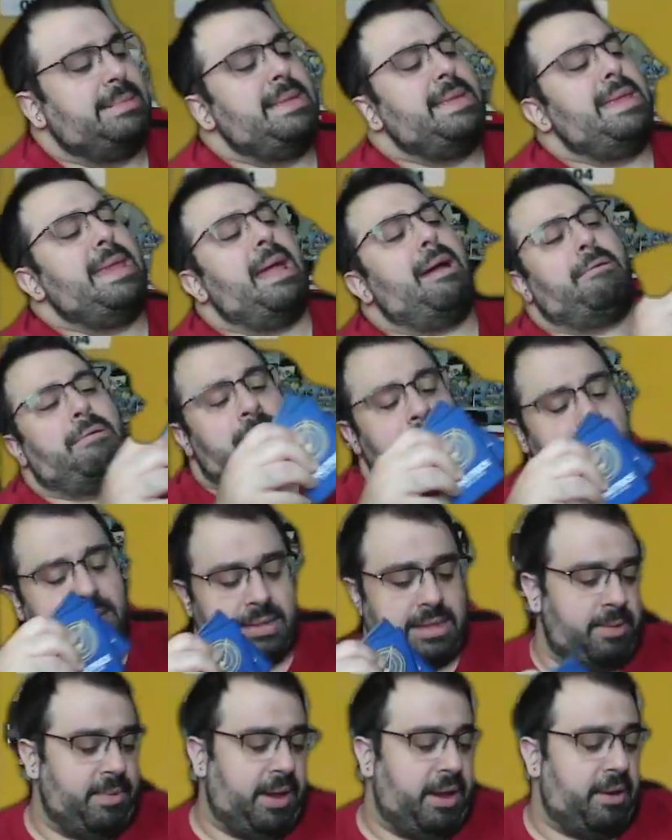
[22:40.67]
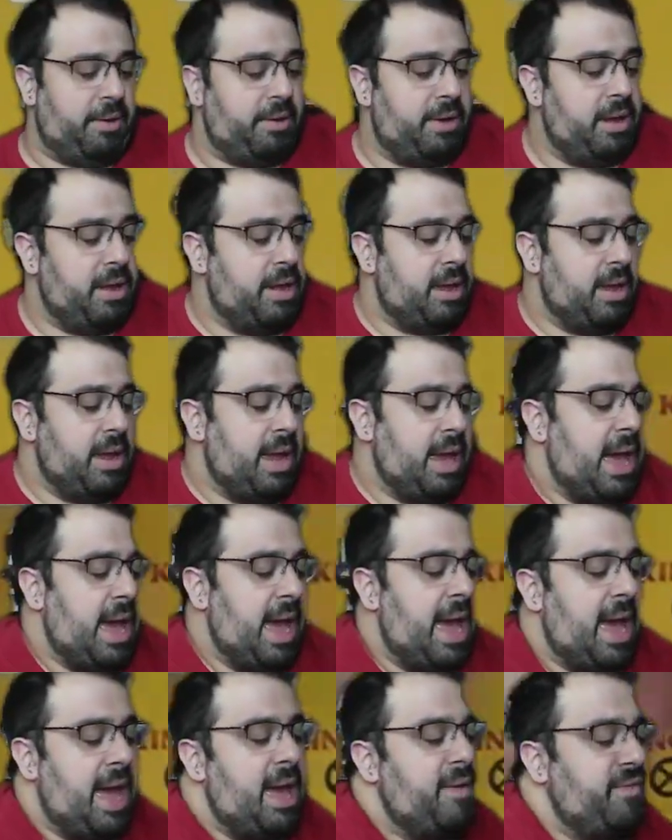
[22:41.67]
Now, there we go.
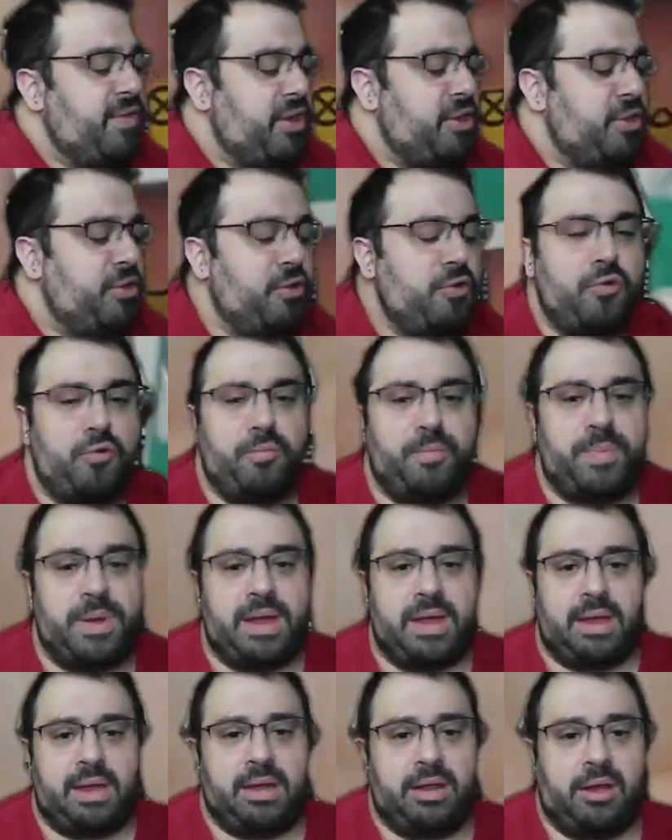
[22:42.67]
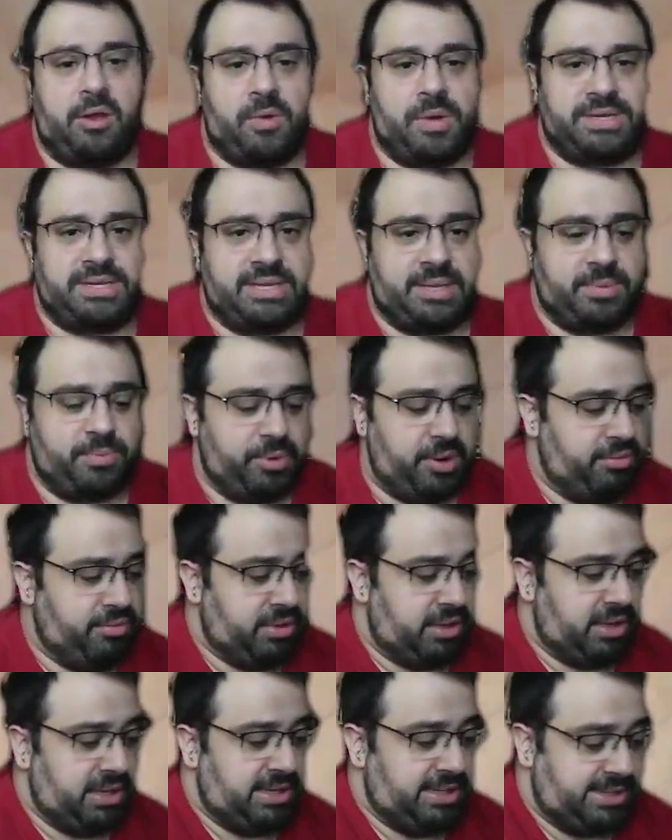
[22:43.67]
Have you been going to the
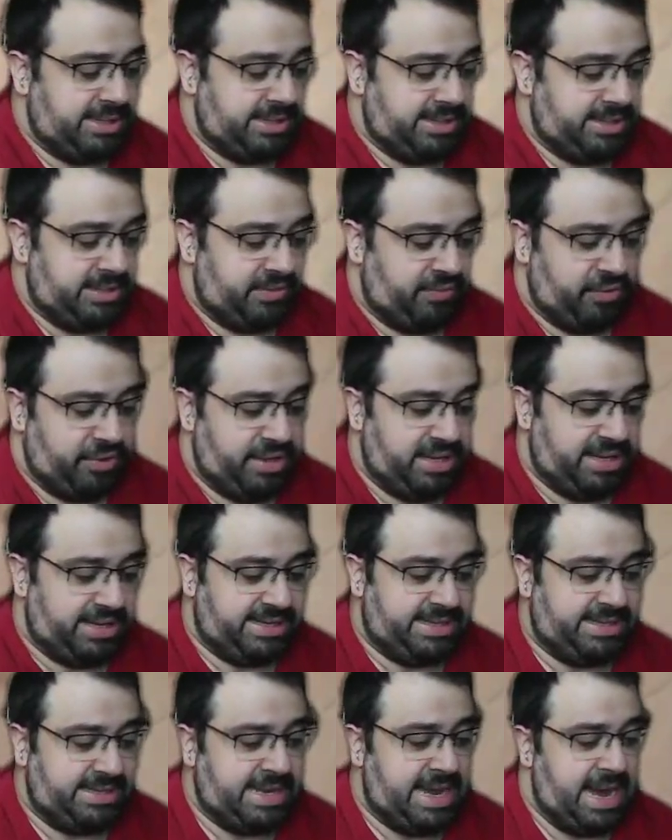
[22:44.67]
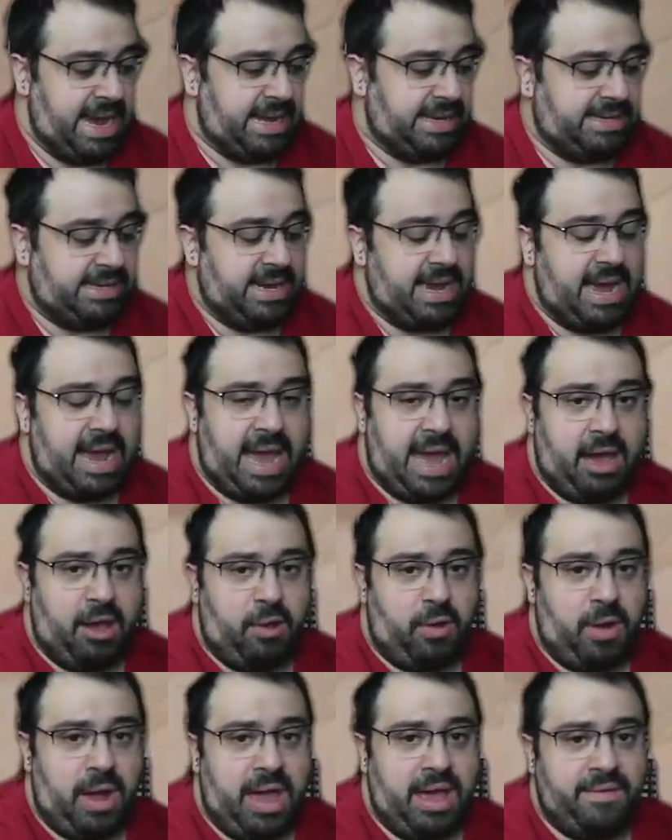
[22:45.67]
pre-releases for this set?
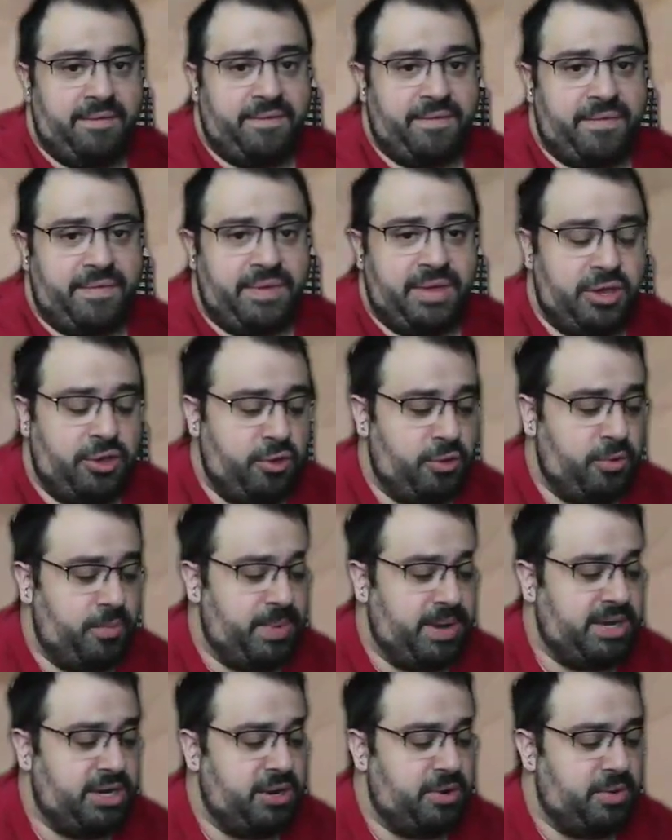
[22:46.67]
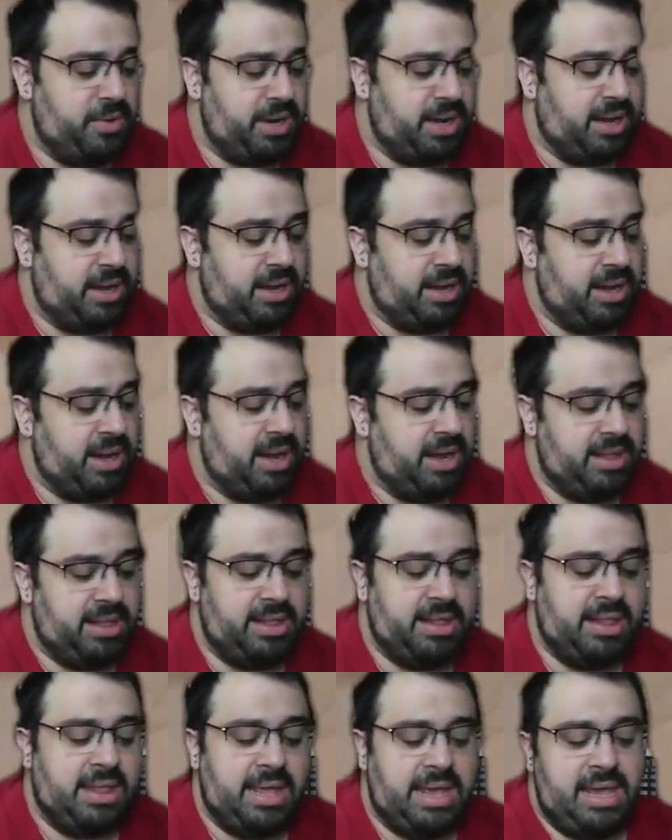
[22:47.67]
How have you been doing
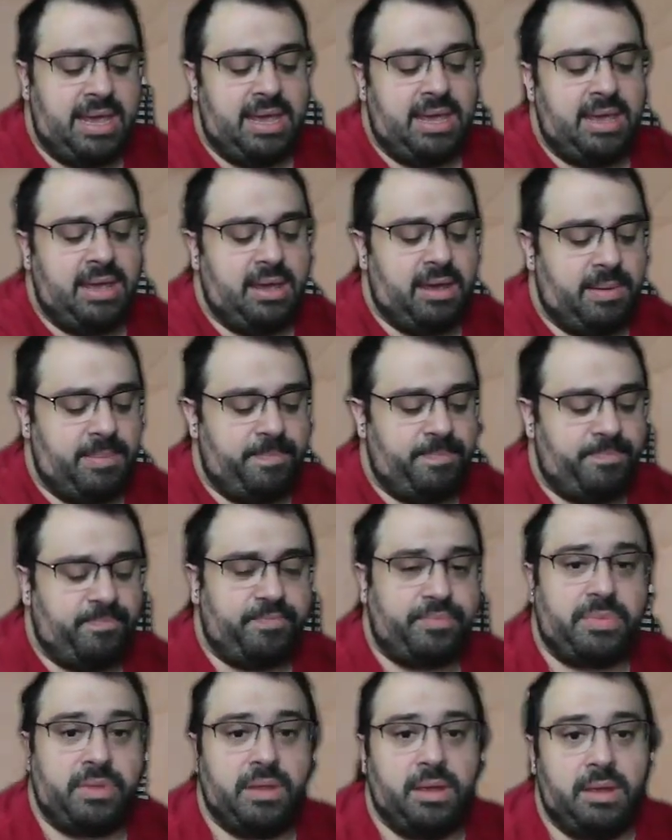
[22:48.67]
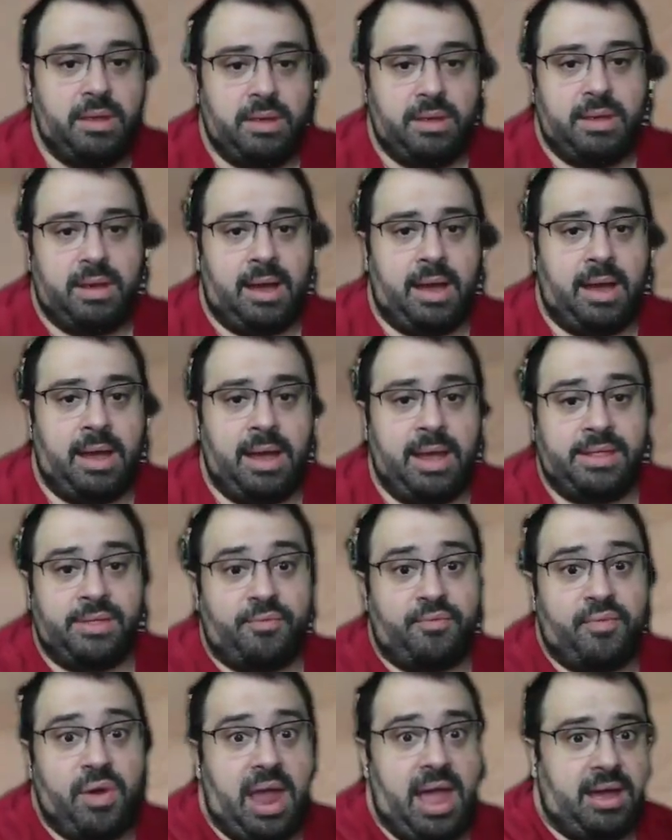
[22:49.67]
in the
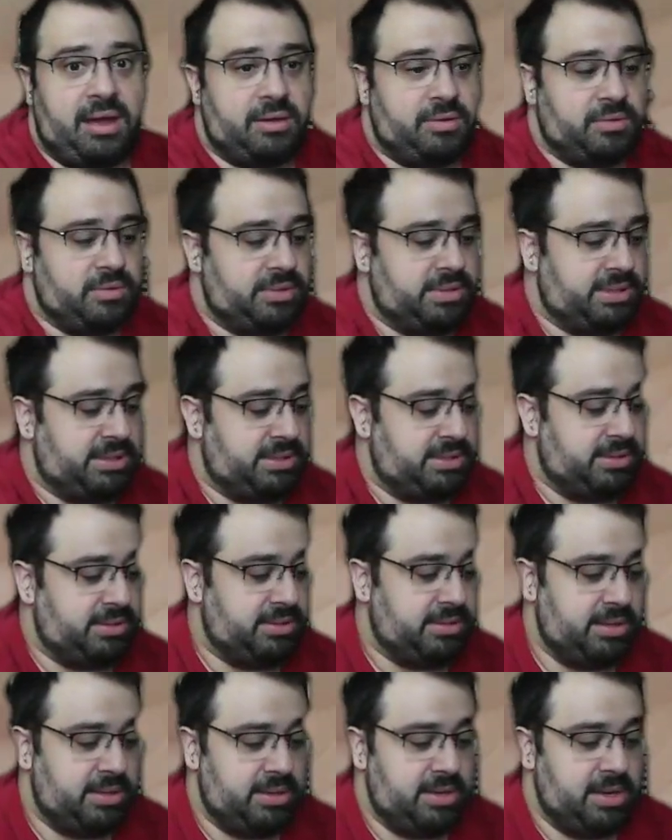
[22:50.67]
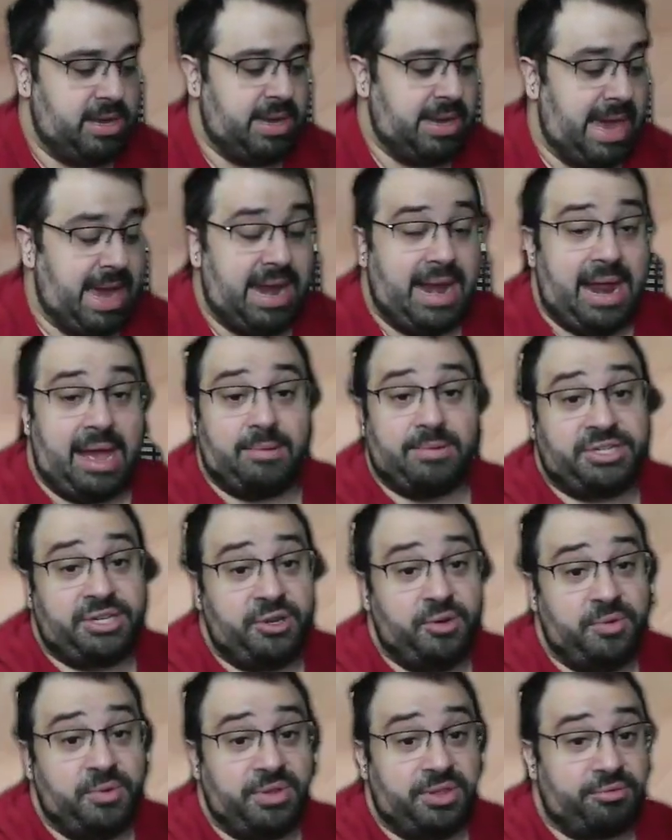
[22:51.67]
rounds? Again, I was
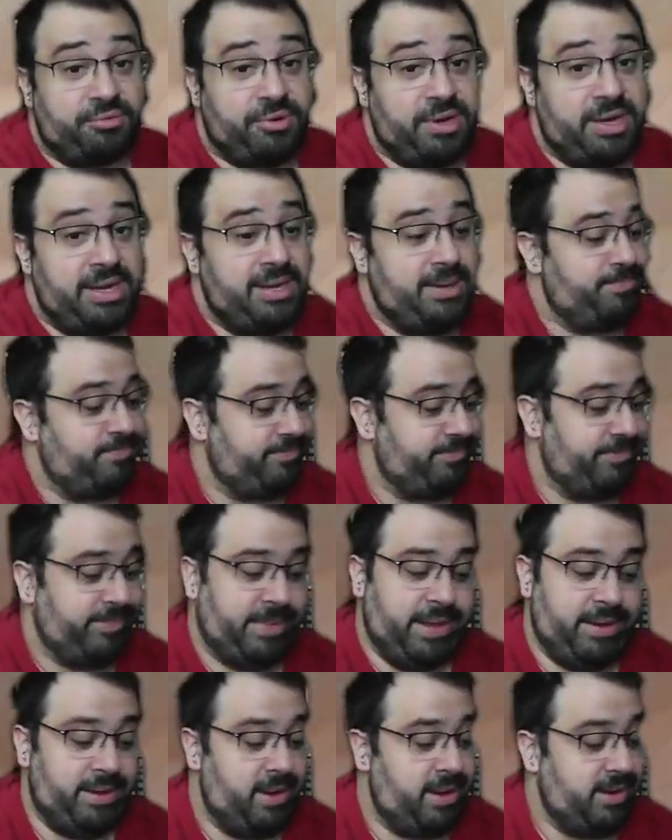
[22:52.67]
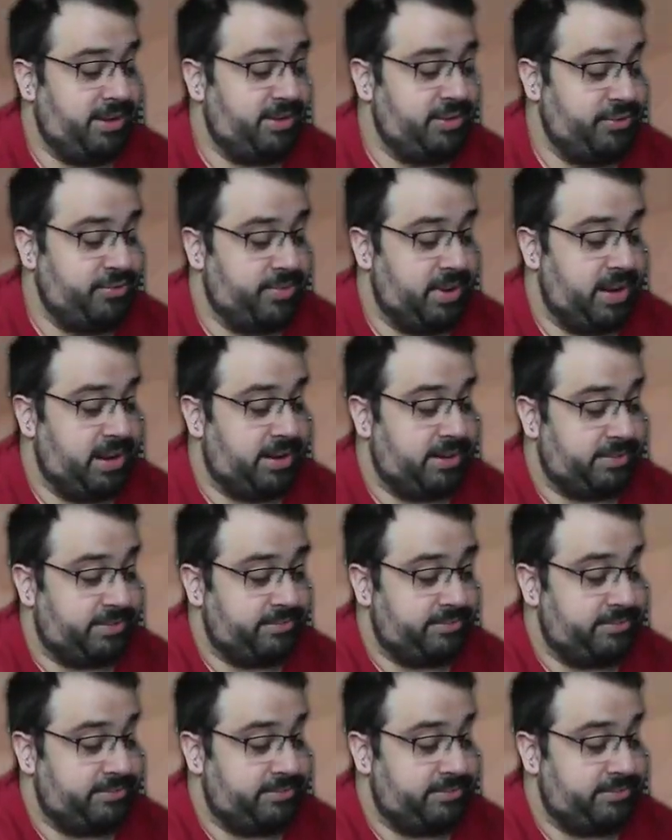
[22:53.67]
2 and 3. Did not do well.